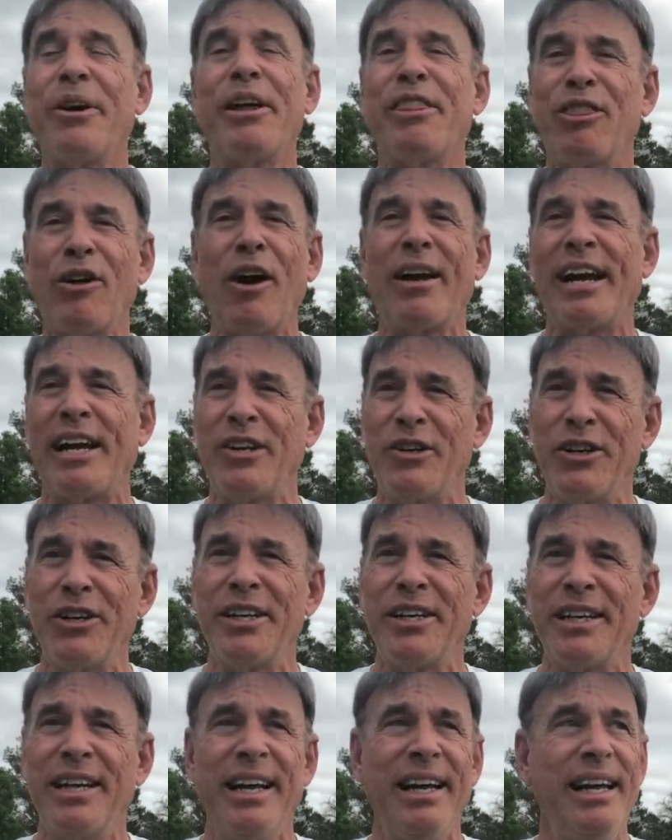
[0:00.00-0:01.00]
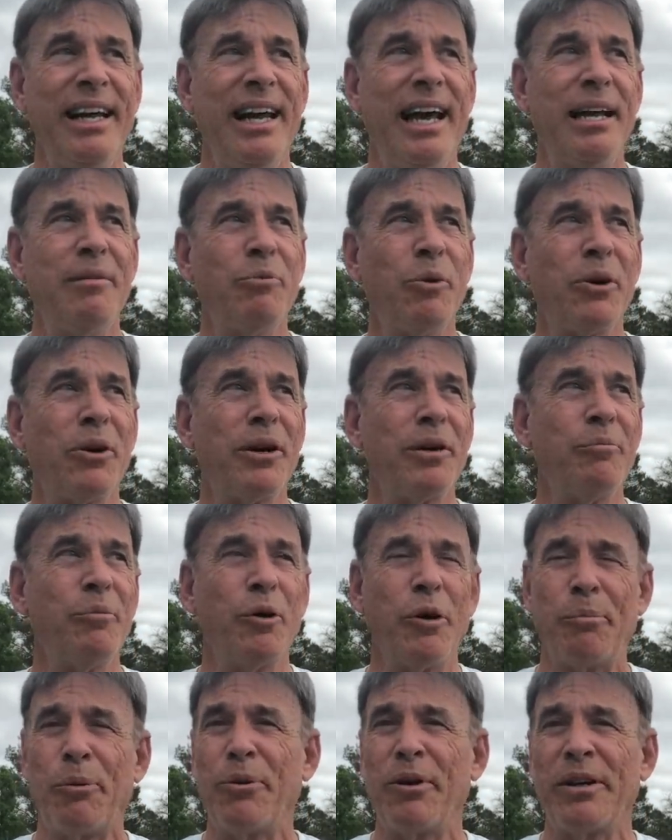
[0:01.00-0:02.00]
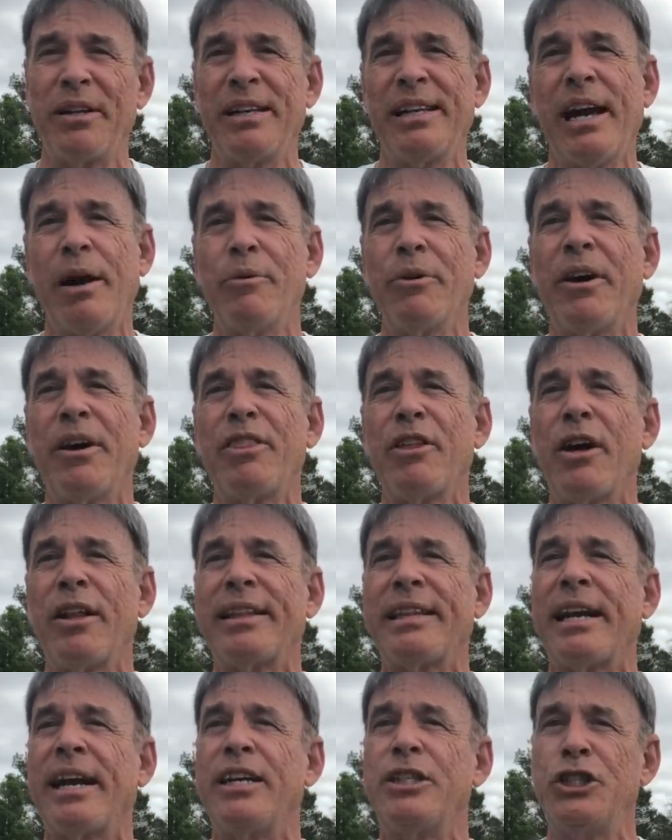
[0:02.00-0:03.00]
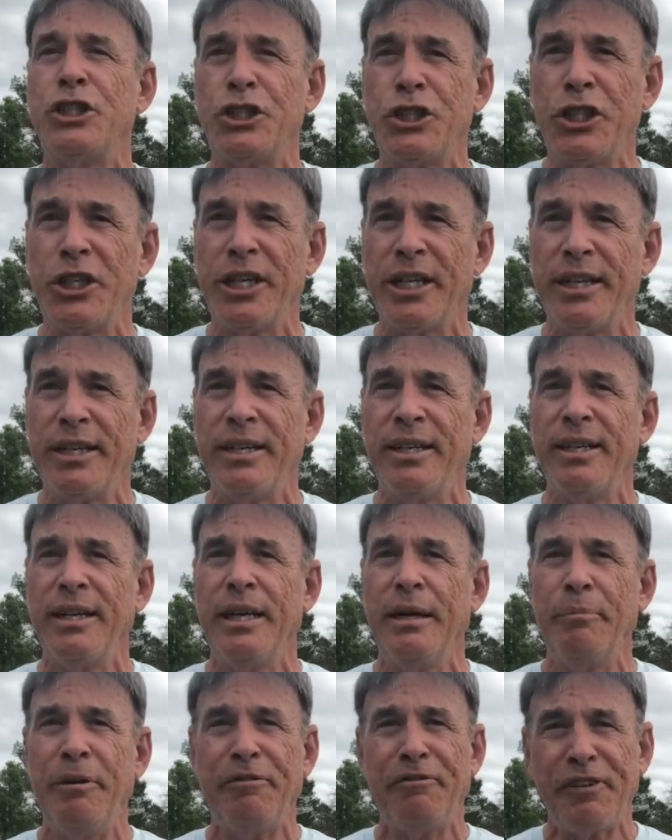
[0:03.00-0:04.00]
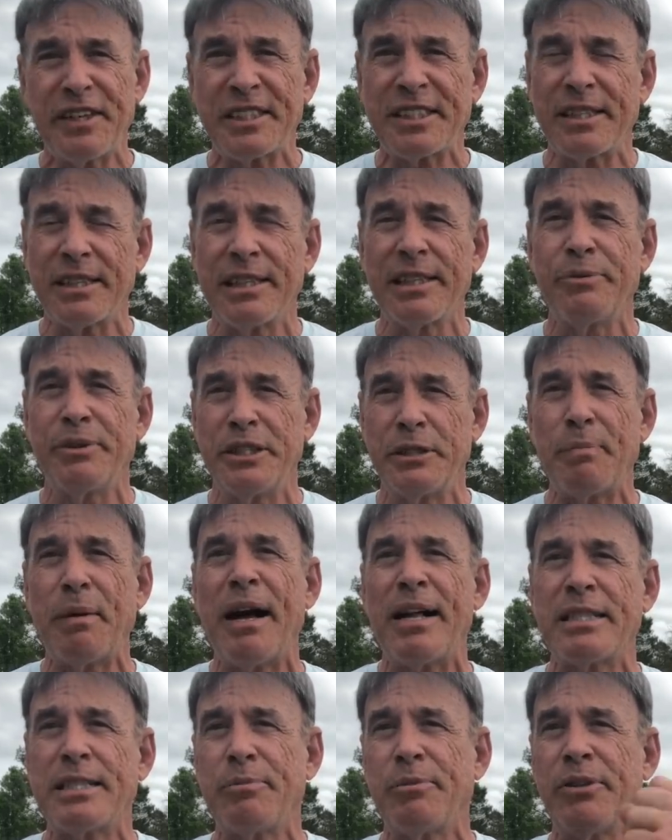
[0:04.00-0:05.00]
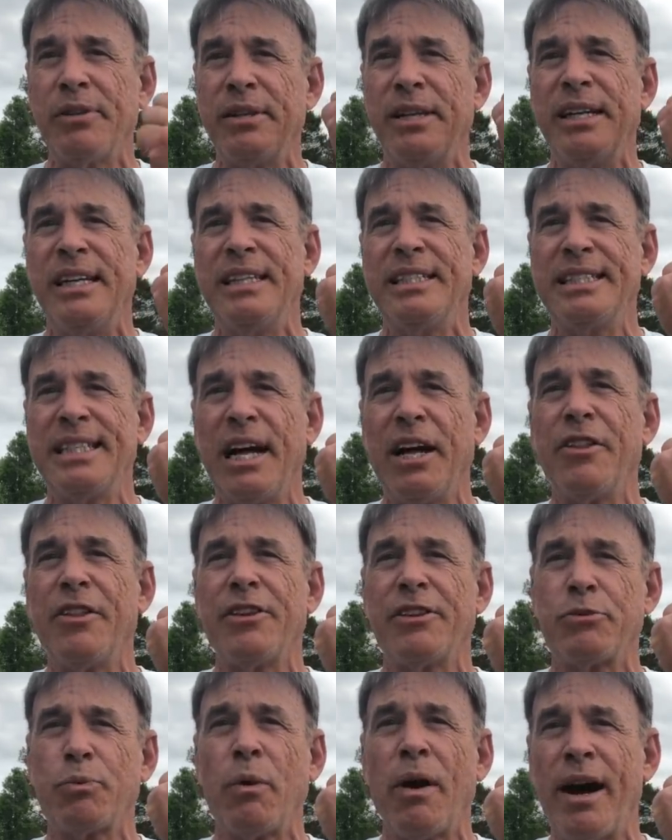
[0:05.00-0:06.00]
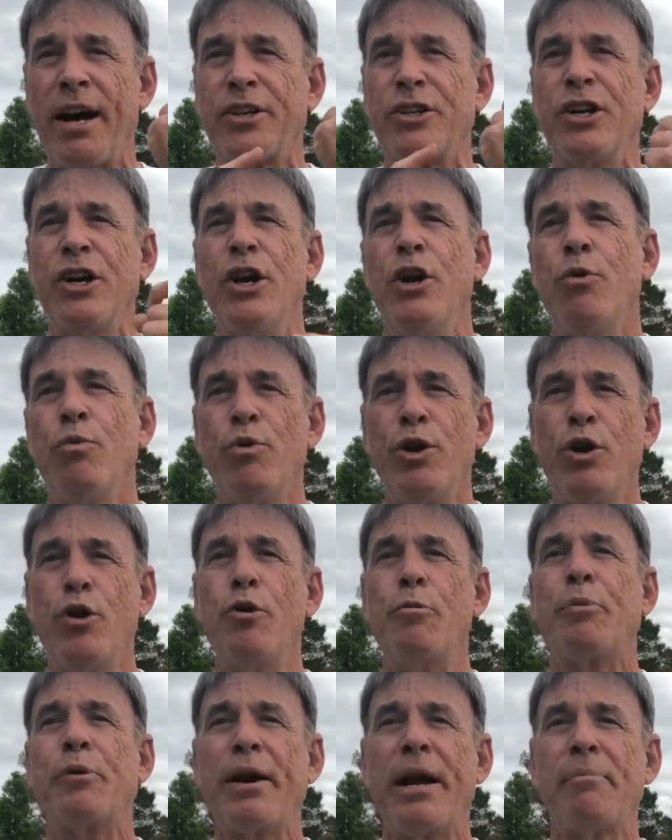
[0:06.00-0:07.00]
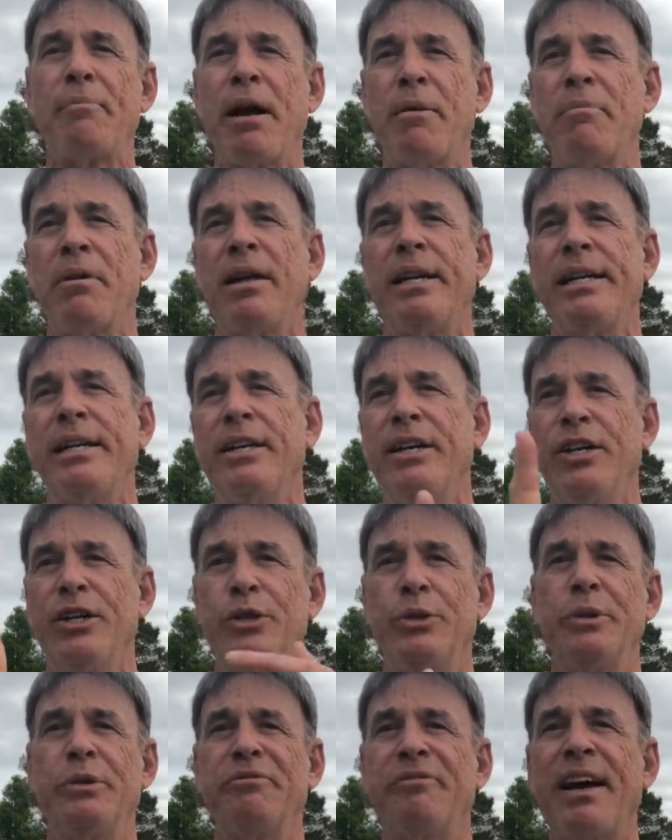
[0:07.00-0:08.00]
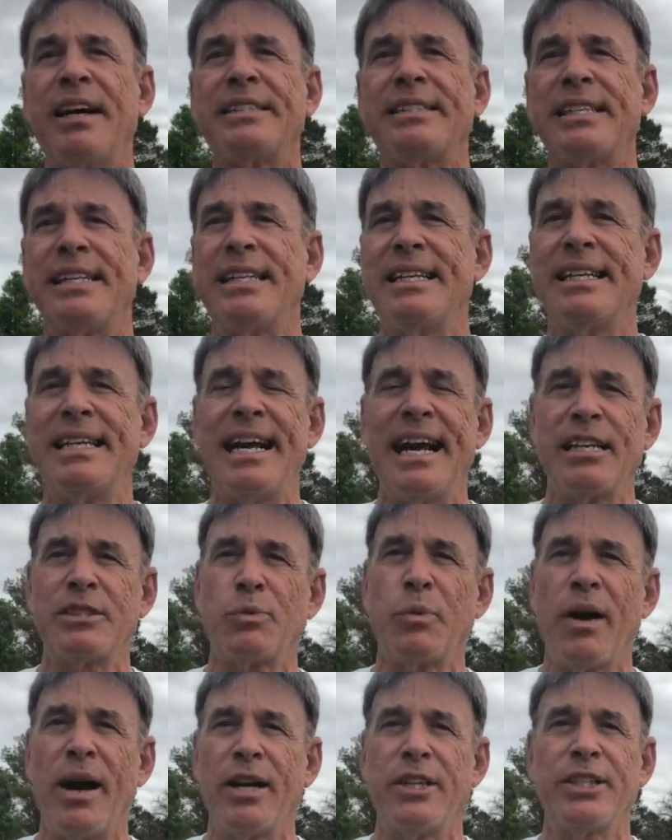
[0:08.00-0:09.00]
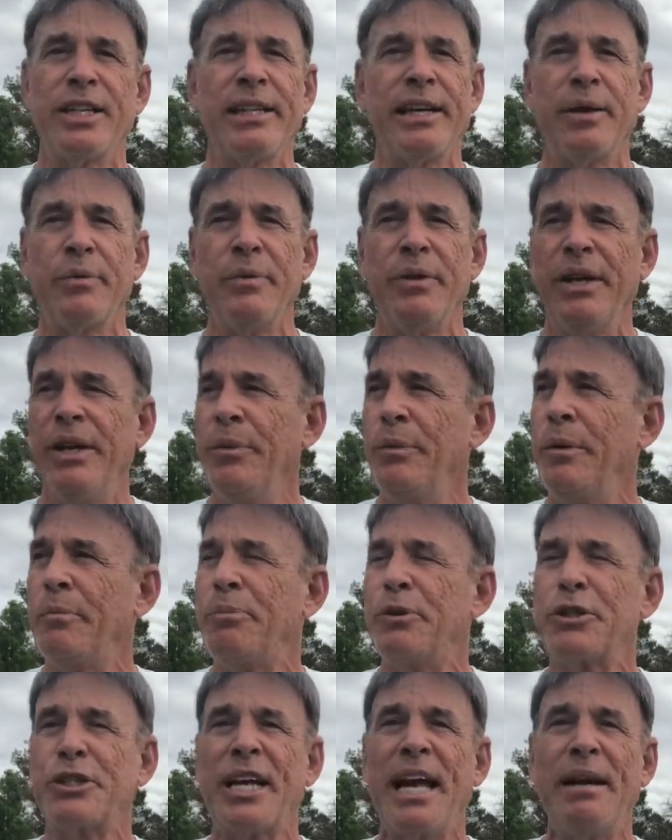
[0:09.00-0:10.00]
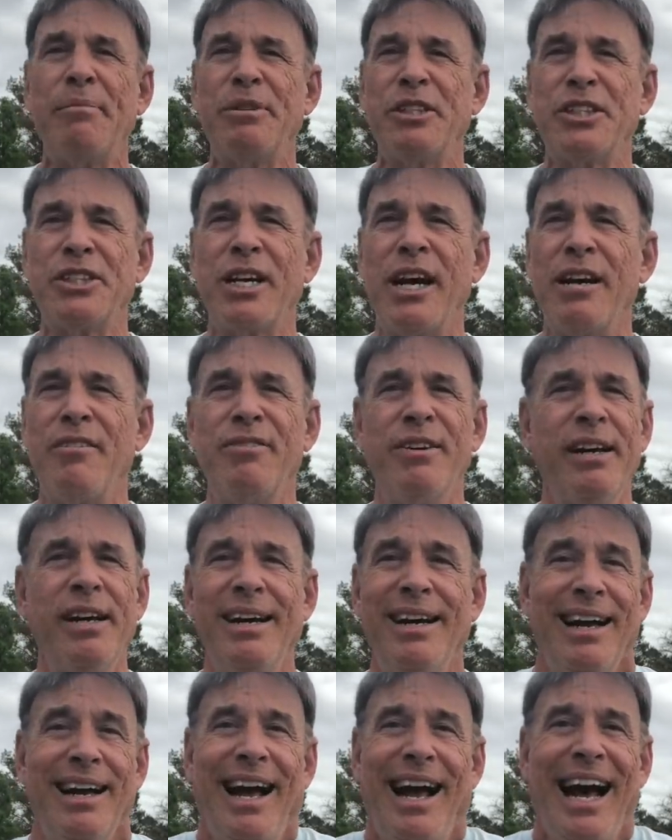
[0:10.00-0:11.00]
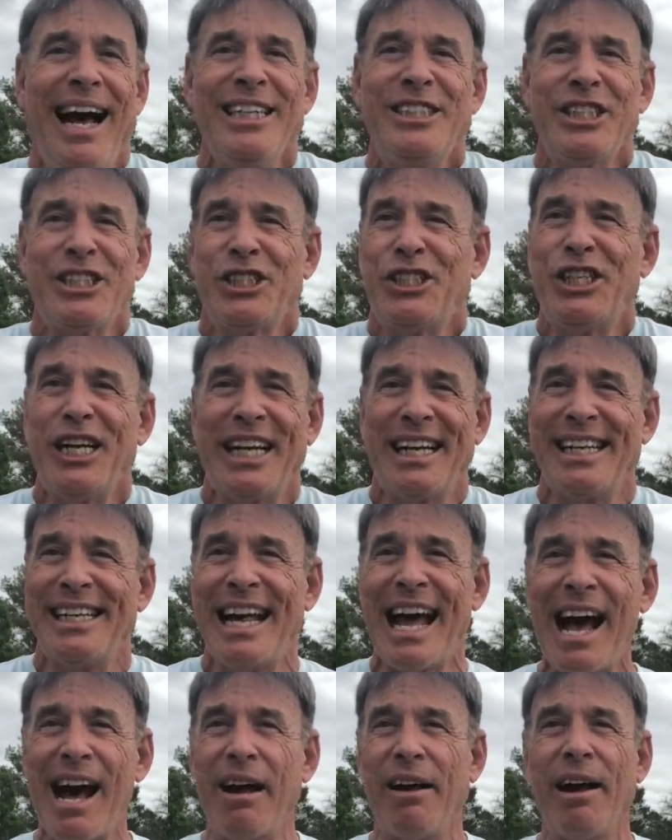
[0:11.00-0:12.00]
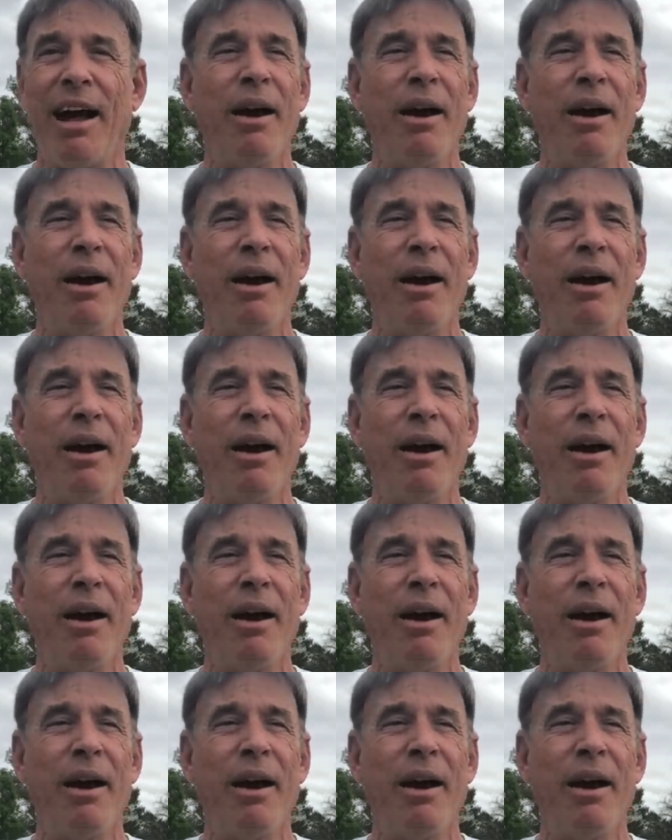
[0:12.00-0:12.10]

thought I could, and more importantly, I really thought that I should be fiscally responsible, sell this watch, recuperate my money to invest into the next watch, and then when push came to shove, I just chickened out.